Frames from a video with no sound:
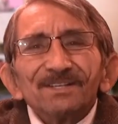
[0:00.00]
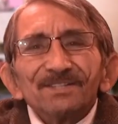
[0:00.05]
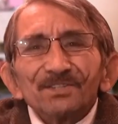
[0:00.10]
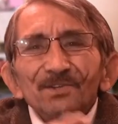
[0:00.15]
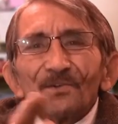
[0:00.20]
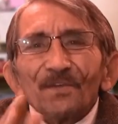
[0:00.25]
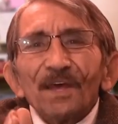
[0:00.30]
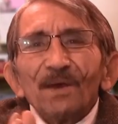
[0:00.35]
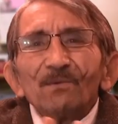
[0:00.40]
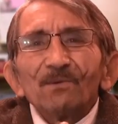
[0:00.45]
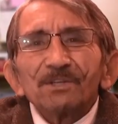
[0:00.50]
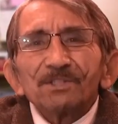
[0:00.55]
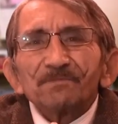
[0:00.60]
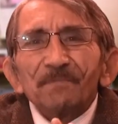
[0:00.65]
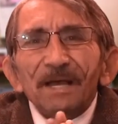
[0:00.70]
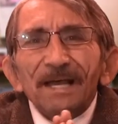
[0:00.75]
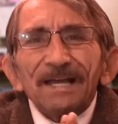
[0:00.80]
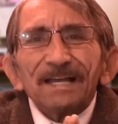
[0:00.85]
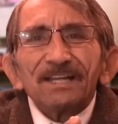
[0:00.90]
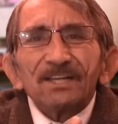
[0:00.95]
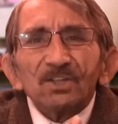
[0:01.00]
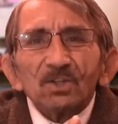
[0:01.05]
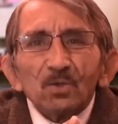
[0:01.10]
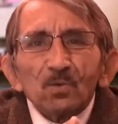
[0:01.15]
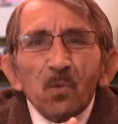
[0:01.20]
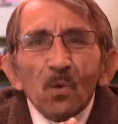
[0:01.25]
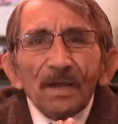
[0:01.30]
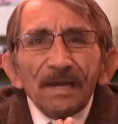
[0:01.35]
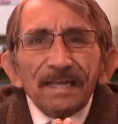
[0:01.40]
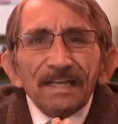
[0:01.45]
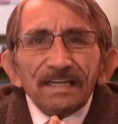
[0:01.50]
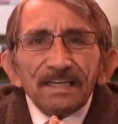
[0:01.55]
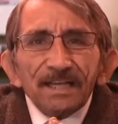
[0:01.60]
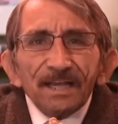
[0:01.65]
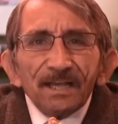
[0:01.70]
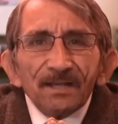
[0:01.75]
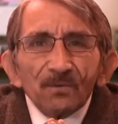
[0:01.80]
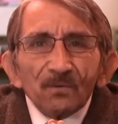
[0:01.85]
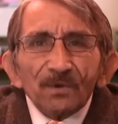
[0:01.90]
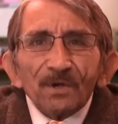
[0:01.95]
So that was back in
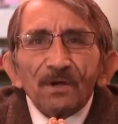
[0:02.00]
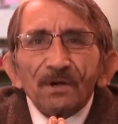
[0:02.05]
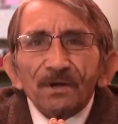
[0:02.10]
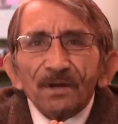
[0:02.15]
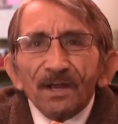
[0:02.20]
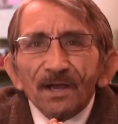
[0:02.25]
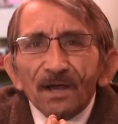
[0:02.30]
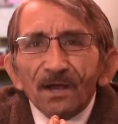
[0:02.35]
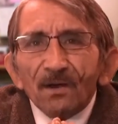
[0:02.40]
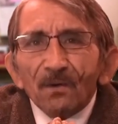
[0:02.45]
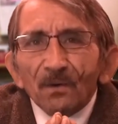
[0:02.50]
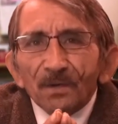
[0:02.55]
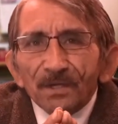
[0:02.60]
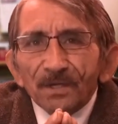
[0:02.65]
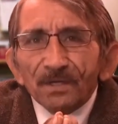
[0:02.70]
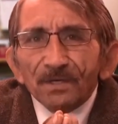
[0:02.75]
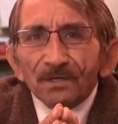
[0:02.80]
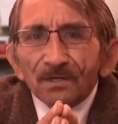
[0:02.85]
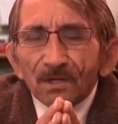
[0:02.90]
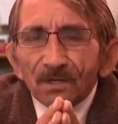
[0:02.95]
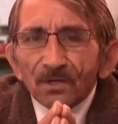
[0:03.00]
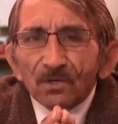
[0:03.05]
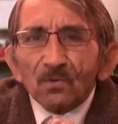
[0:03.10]
2010. We are now in